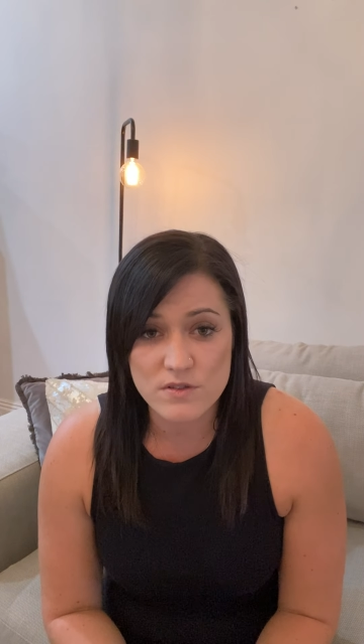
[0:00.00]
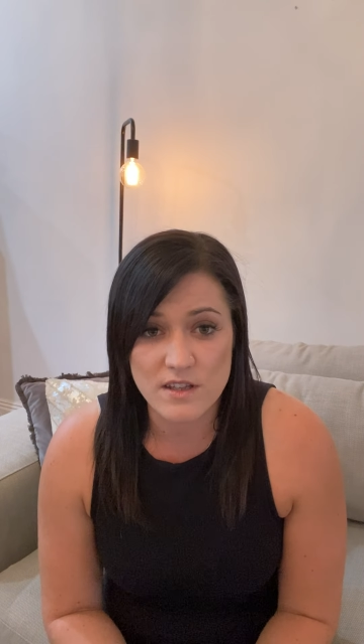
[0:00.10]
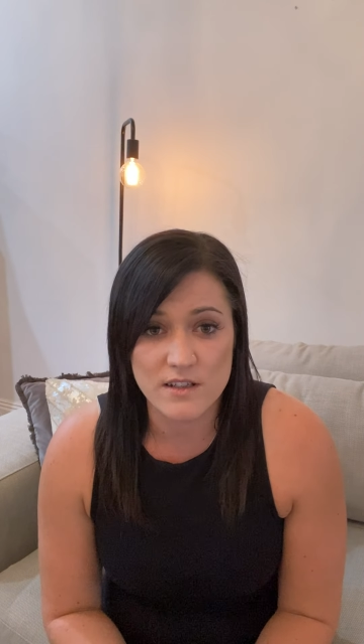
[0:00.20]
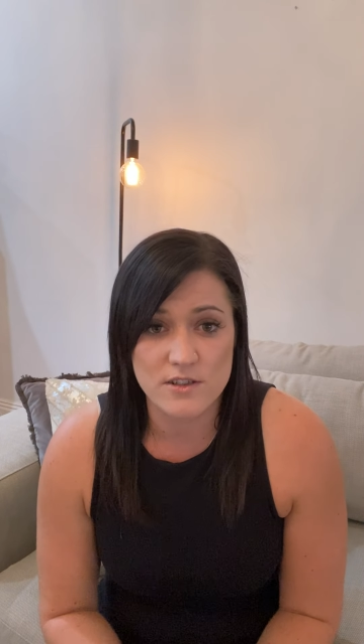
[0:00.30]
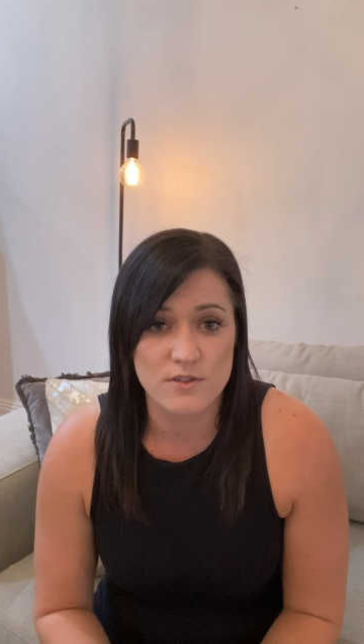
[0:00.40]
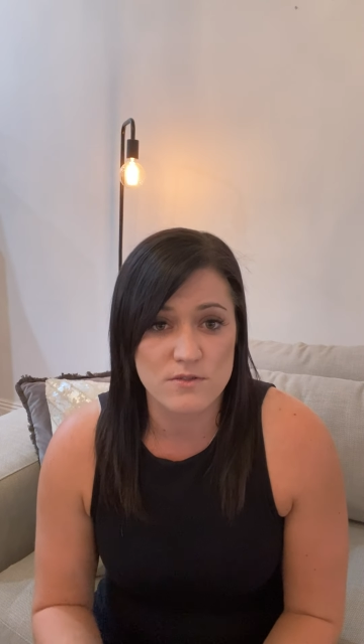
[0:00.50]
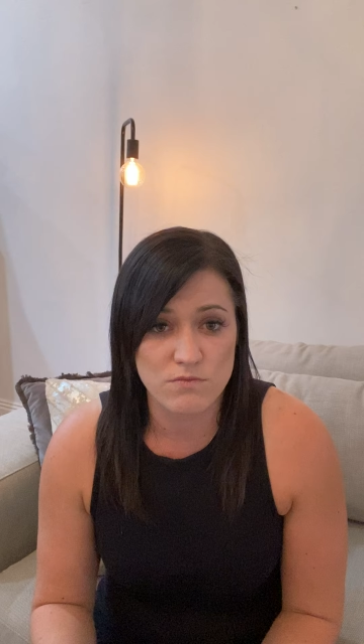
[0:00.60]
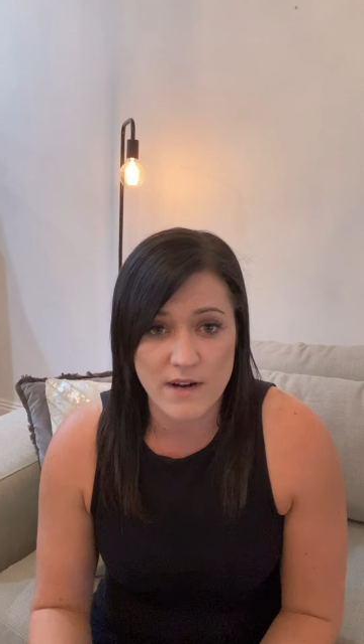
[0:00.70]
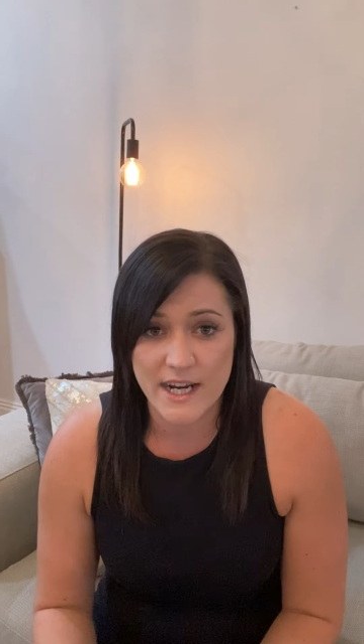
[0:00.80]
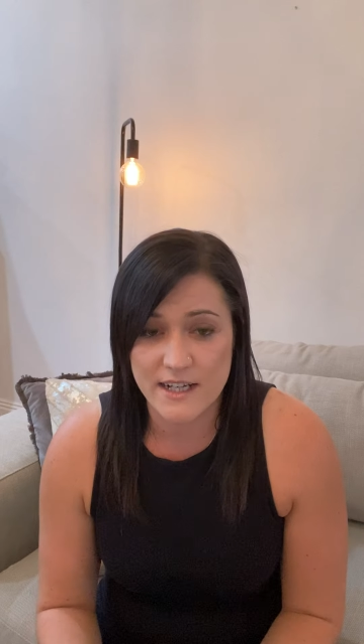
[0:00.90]
such as
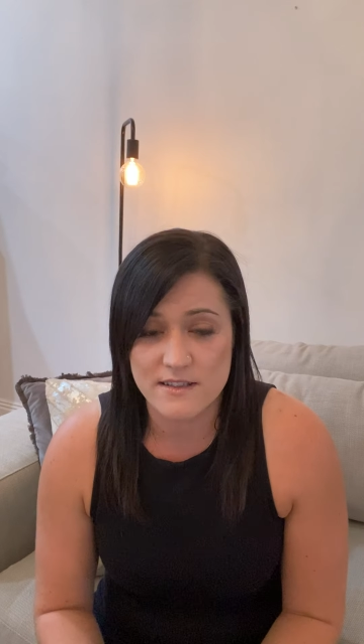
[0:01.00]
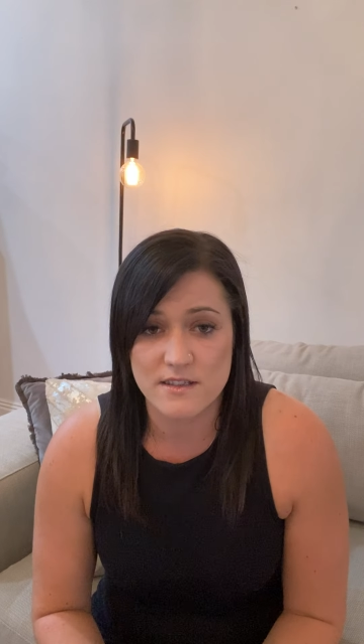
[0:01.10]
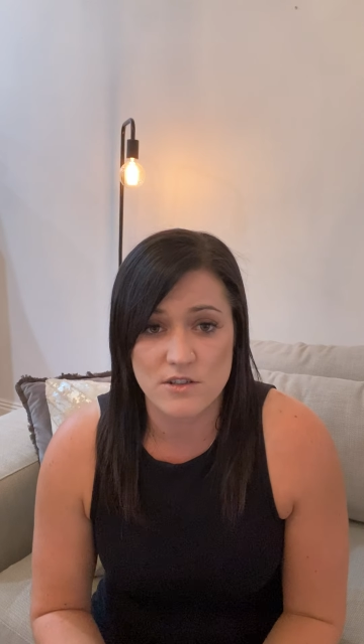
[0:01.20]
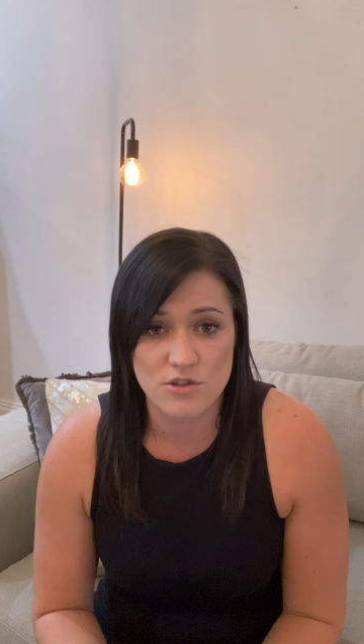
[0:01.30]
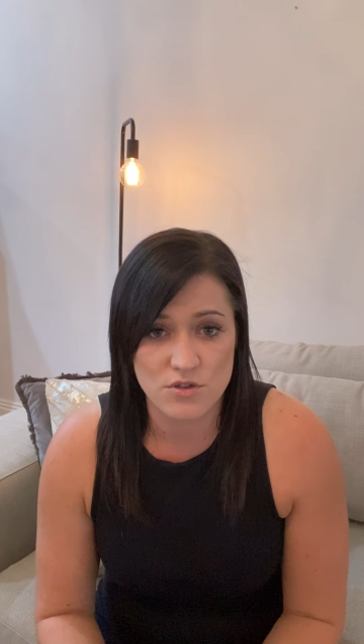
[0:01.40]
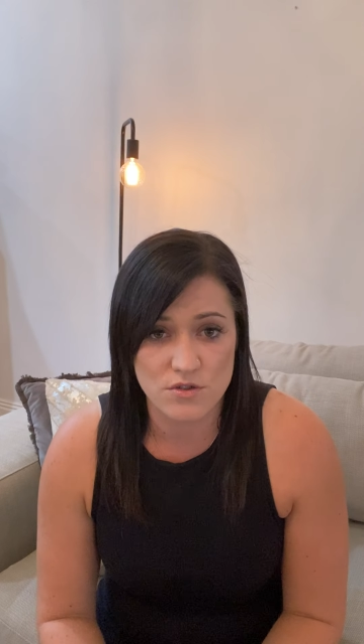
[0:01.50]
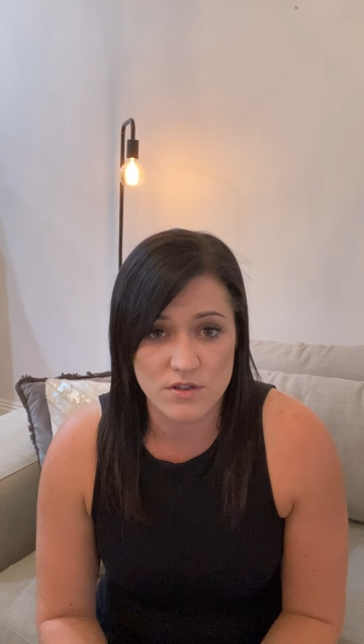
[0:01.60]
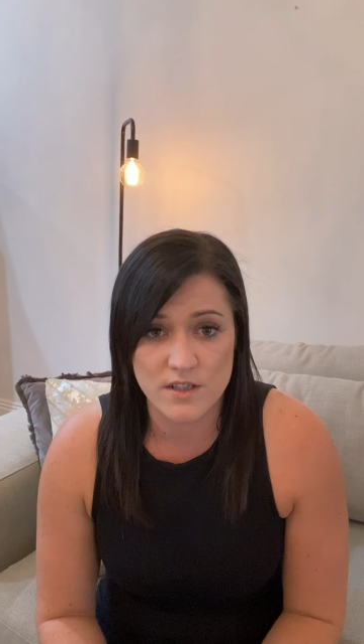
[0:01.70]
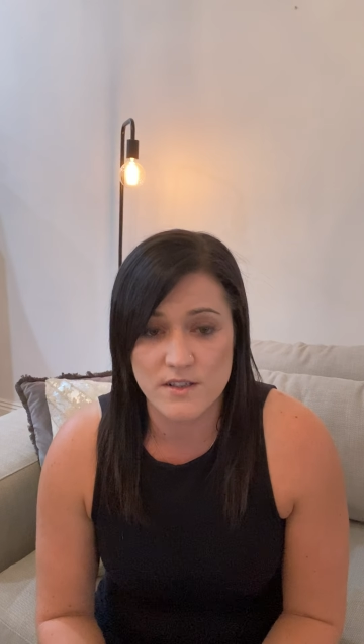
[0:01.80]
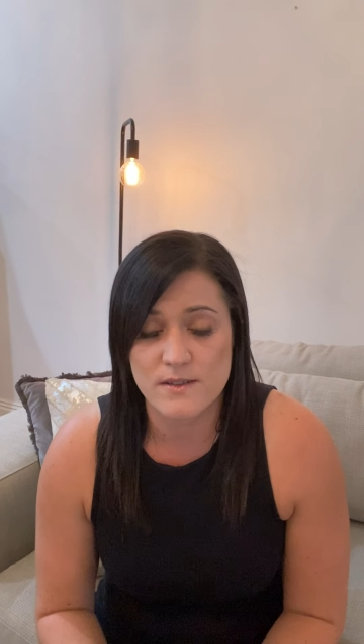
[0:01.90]
rates,
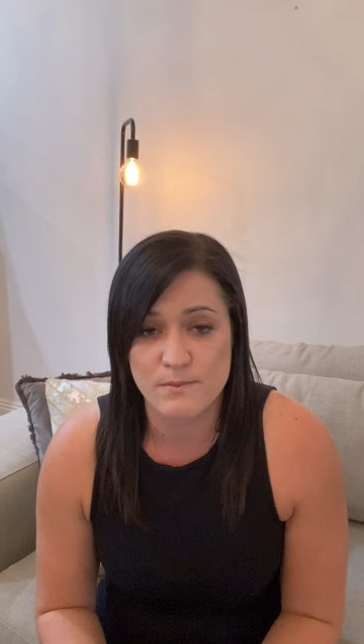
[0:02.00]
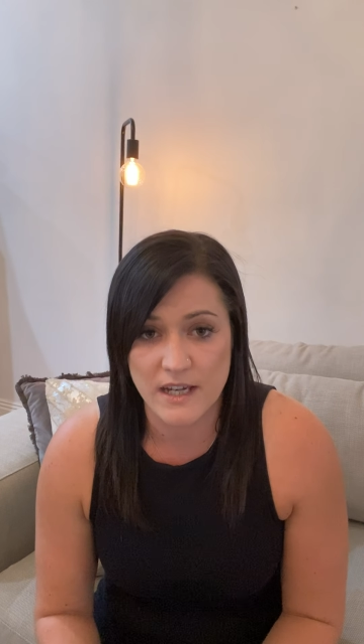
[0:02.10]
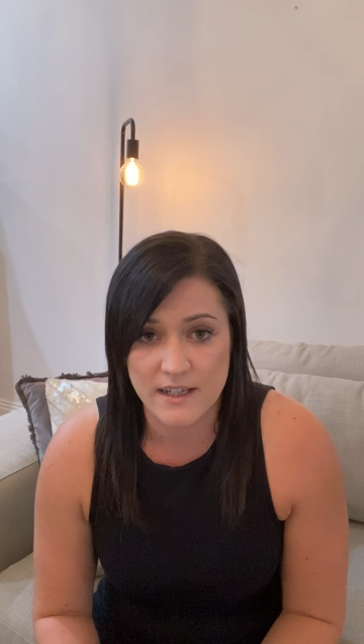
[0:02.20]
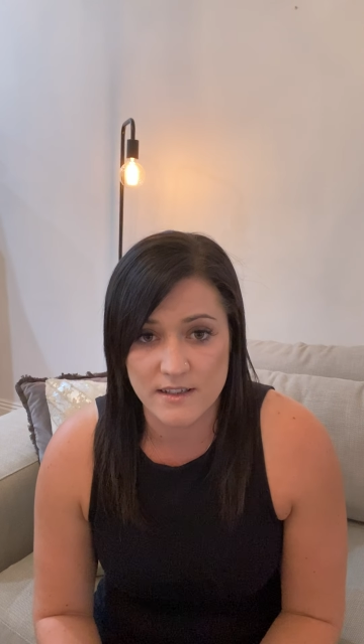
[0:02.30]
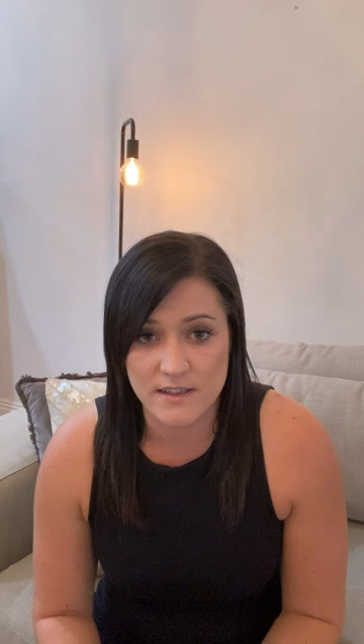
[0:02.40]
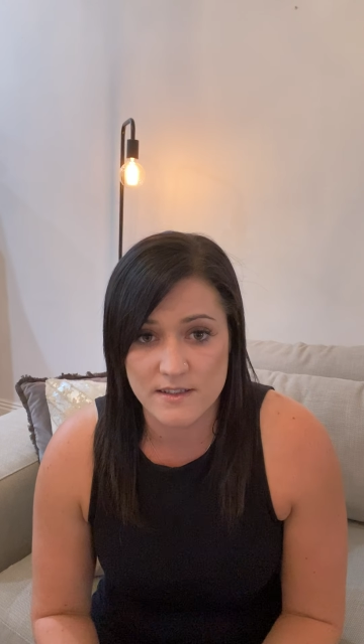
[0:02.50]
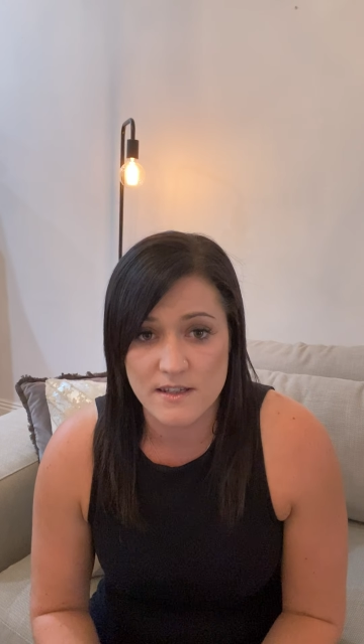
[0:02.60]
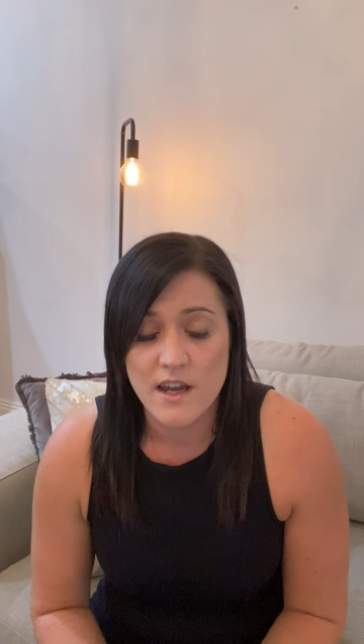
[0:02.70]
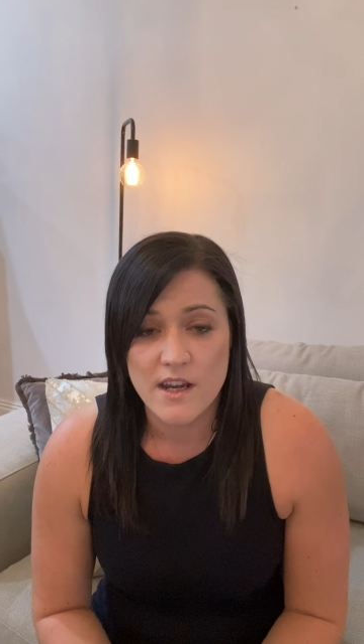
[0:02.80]
insurance, maintenance,